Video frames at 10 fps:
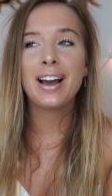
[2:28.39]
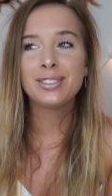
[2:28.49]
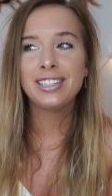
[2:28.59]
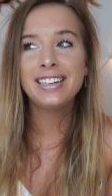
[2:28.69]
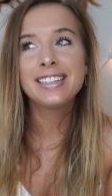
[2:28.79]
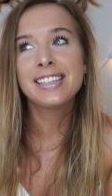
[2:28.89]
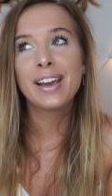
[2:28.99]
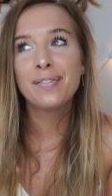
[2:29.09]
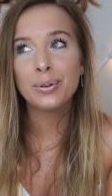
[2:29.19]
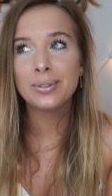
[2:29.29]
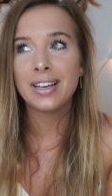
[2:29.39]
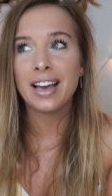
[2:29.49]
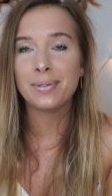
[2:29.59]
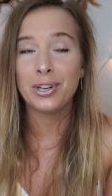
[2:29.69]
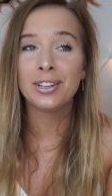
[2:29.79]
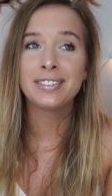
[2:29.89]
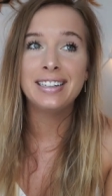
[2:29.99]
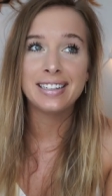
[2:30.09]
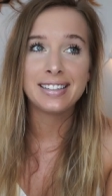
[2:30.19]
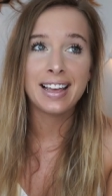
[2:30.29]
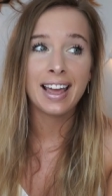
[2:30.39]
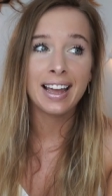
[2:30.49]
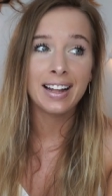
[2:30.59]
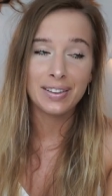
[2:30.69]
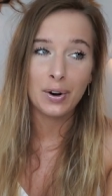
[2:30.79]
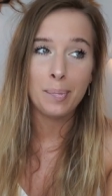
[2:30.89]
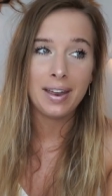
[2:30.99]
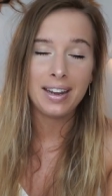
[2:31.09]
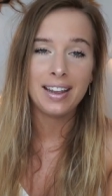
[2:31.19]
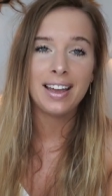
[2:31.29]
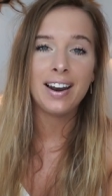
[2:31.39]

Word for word: Now, she didn't say full size. She also didn't say a little mini.